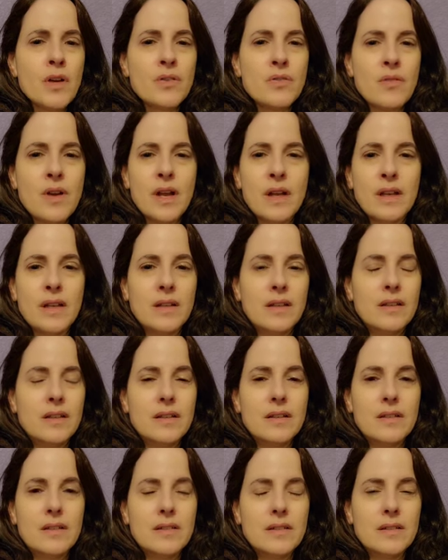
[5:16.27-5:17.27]
Craig,
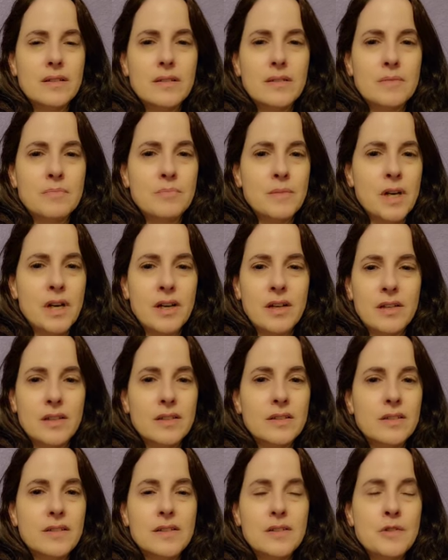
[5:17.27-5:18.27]
Ma,